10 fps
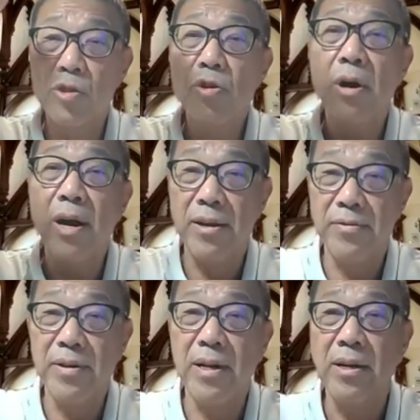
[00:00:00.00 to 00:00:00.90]

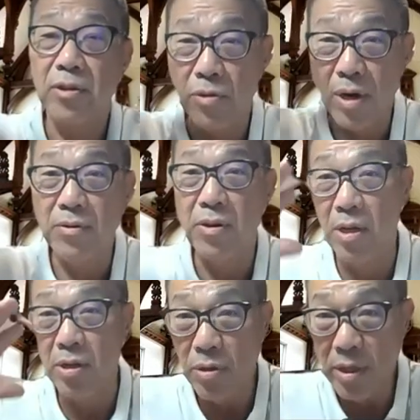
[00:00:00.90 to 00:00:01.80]
thrive, yeah, thrive.
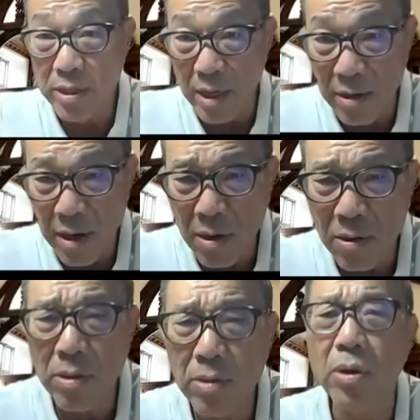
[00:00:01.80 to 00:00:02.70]
So these are
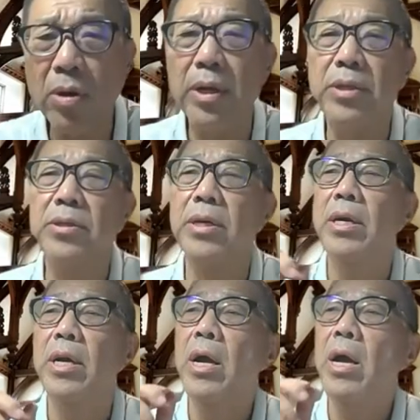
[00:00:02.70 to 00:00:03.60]
around knowledge, right?